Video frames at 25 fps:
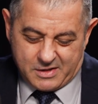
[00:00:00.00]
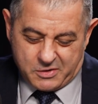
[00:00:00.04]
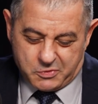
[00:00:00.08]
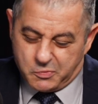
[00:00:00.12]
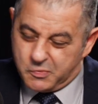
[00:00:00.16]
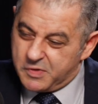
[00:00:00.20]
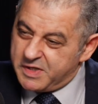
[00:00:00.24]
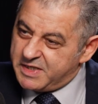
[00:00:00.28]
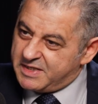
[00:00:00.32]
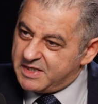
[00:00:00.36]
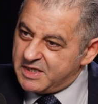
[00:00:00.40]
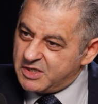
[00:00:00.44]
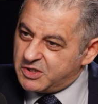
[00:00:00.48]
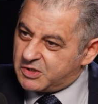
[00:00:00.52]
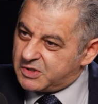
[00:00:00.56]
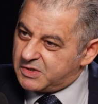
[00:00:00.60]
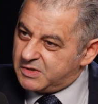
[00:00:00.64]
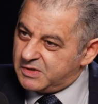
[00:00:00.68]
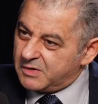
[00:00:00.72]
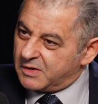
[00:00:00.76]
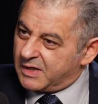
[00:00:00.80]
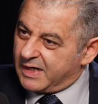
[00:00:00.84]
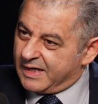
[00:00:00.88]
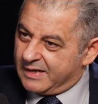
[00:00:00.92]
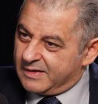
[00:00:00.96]
We teach
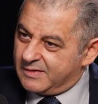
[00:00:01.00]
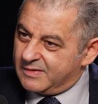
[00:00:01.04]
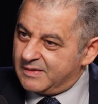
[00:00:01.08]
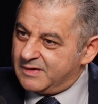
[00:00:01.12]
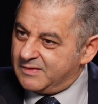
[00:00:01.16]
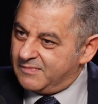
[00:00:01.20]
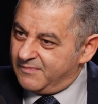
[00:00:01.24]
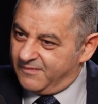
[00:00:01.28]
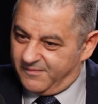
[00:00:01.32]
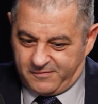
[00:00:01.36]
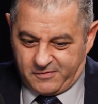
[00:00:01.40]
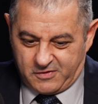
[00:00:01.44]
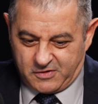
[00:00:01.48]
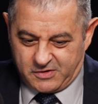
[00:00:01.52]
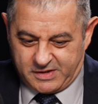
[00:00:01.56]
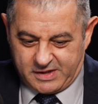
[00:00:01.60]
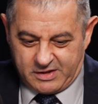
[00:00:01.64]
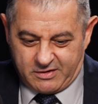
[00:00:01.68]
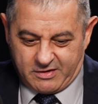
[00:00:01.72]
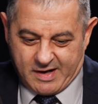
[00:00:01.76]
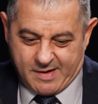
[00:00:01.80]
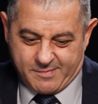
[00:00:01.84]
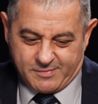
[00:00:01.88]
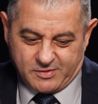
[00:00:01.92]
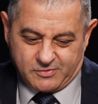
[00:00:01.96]
the
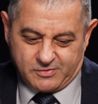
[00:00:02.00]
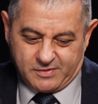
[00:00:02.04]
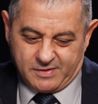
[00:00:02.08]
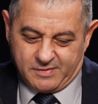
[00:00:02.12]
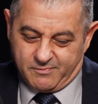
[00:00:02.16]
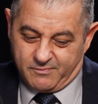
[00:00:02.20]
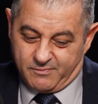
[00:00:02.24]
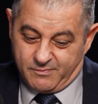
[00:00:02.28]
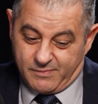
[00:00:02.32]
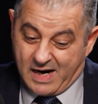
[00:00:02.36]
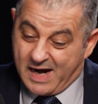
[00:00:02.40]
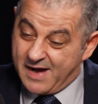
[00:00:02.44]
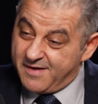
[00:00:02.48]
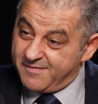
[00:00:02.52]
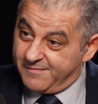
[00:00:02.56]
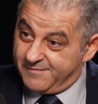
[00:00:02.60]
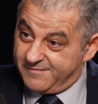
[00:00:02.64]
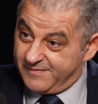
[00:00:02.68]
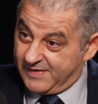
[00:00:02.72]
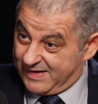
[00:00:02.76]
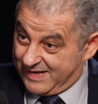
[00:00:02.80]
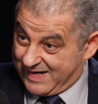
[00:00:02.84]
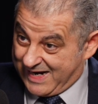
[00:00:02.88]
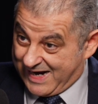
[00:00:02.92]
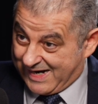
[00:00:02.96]
first-year chemistry.
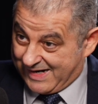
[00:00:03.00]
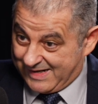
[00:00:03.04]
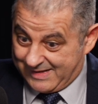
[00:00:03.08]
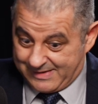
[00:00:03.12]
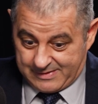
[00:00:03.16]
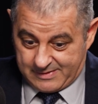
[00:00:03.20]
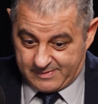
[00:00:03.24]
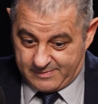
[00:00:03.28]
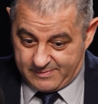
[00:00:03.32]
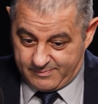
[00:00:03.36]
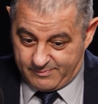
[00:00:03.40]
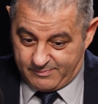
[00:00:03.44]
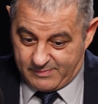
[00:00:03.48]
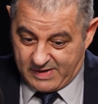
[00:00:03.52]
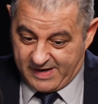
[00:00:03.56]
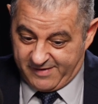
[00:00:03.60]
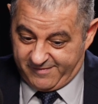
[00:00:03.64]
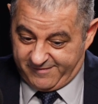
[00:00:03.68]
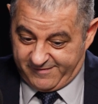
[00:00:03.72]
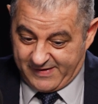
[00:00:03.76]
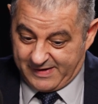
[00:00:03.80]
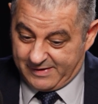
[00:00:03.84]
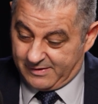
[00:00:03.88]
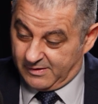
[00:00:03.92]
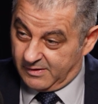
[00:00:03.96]
Biphenyl
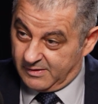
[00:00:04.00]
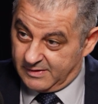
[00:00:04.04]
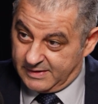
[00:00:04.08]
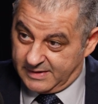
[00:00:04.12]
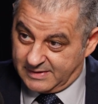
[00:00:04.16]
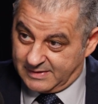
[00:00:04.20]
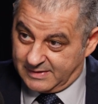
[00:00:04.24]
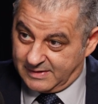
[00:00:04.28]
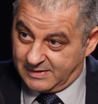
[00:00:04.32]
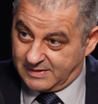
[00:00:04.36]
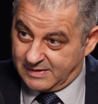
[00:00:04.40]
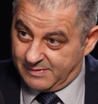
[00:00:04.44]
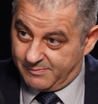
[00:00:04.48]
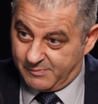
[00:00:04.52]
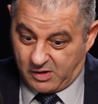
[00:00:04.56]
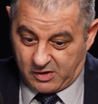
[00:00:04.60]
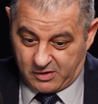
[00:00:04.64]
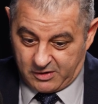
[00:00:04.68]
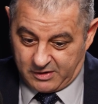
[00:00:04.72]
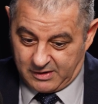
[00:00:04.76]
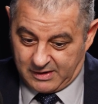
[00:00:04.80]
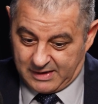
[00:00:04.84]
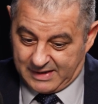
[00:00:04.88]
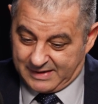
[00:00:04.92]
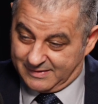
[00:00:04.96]
is a
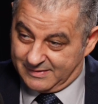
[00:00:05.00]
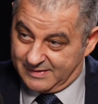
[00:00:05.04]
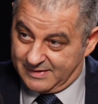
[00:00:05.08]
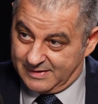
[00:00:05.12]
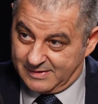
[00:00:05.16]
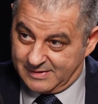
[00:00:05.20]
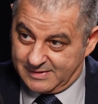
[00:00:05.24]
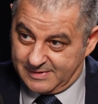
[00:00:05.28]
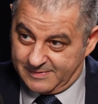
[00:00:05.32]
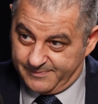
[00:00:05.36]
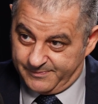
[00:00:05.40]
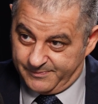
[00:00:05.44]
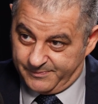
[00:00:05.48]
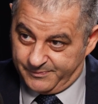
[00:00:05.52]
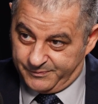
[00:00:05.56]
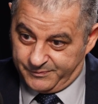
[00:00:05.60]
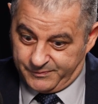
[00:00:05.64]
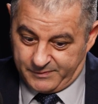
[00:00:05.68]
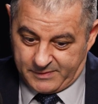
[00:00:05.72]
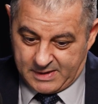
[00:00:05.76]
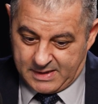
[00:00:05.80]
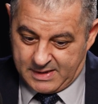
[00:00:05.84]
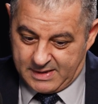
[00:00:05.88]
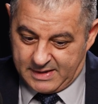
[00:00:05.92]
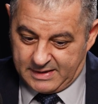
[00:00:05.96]
molecule like this.
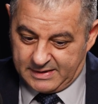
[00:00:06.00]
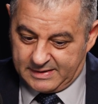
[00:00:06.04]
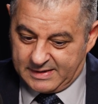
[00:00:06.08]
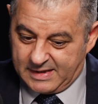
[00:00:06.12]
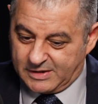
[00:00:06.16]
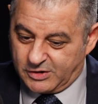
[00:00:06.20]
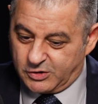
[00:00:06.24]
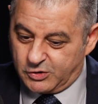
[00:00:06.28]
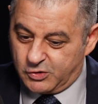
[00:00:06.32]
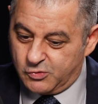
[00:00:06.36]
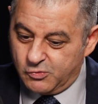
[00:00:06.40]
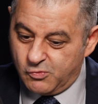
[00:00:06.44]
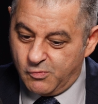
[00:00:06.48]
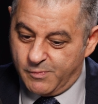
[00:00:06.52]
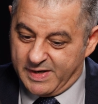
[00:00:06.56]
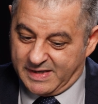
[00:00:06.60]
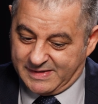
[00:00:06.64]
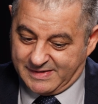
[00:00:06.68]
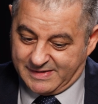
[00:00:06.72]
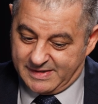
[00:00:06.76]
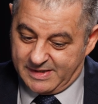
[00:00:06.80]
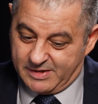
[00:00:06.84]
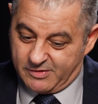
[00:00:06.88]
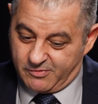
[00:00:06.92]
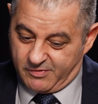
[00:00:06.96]
It has two
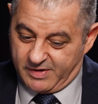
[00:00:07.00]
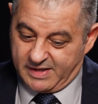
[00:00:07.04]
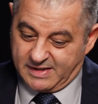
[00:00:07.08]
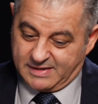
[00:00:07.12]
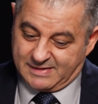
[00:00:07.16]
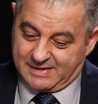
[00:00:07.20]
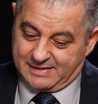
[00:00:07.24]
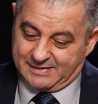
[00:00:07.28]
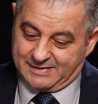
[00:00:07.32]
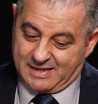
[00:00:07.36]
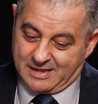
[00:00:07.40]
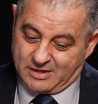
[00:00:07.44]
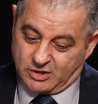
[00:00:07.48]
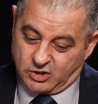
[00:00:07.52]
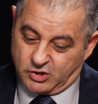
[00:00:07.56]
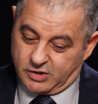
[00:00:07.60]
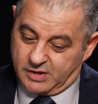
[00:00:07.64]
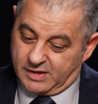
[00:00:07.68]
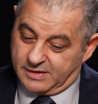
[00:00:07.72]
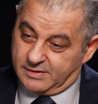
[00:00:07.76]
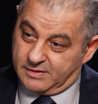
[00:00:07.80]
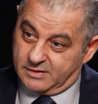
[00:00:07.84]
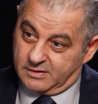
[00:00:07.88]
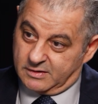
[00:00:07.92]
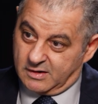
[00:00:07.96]
benzene rings attached
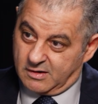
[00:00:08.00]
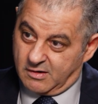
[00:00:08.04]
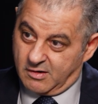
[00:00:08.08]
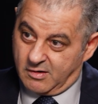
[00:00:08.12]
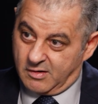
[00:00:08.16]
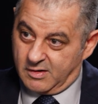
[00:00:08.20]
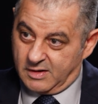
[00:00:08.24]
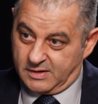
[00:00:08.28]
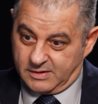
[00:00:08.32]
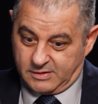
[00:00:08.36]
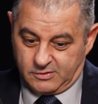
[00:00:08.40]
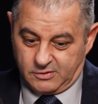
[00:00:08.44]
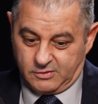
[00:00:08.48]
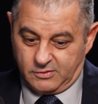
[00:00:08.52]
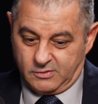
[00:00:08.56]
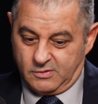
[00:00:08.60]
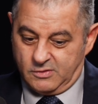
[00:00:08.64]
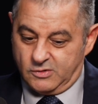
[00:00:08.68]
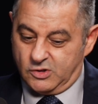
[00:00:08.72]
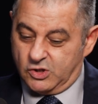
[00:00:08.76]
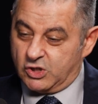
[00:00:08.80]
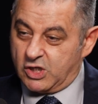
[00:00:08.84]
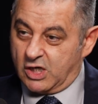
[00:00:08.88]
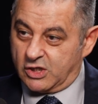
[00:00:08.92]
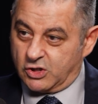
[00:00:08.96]
at the
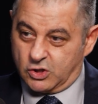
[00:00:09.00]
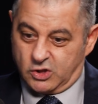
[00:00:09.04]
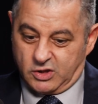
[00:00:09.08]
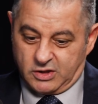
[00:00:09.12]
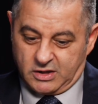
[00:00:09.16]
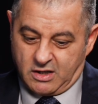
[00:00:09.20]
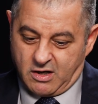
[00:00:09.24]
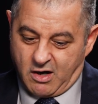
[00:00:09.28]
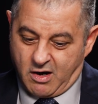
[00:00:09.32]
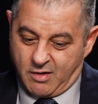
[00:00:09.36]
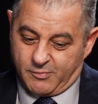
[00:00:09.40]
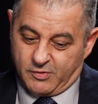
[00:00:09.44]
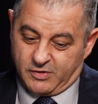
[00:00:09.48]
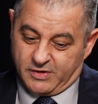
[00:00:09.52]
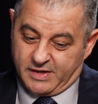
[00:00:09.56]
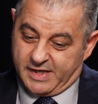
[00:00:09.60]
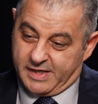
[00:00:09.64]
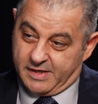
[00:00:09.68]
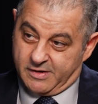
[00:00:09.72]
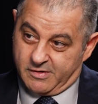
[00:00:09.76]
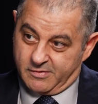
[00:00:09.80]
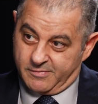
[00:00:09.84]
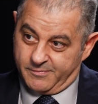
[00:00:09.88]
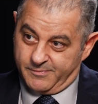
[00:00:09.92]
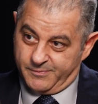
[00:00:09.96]
junction carbon
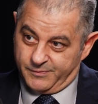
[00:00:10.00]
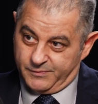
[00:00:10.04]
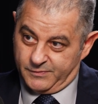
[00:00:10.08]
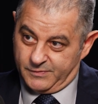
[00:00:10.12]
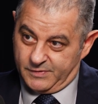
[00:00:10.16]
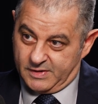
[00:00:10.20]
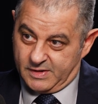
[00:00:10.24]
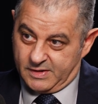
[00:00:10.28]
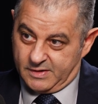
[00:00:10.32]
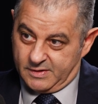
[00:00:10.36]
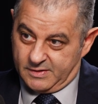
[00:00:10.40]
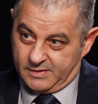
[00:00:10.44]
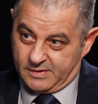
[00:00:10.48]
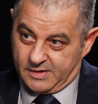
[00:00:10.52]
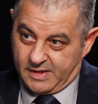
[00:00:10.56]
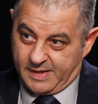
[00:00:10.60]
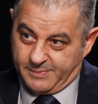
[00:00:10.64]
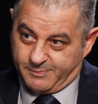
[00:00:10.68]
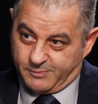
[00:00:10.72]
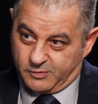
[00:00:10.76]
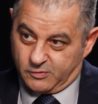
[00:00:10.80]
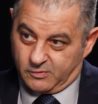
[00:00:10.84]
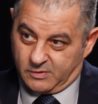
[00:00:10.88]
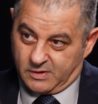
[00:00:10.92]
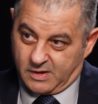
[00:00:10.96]
here, the
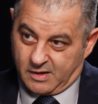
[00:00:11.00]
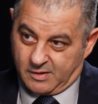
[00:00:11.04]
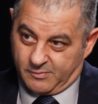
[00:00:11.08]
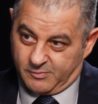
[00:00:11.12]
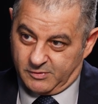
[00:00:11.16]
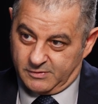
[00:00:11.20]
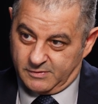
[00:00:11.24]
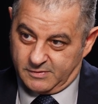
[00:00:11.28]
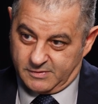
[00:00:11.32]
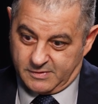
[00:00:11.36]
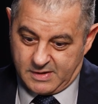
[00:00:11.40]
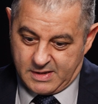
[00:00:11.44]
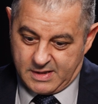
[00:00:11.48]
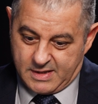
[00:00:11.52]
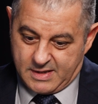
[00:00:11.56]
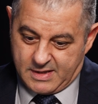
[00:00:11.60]
ipso carbons.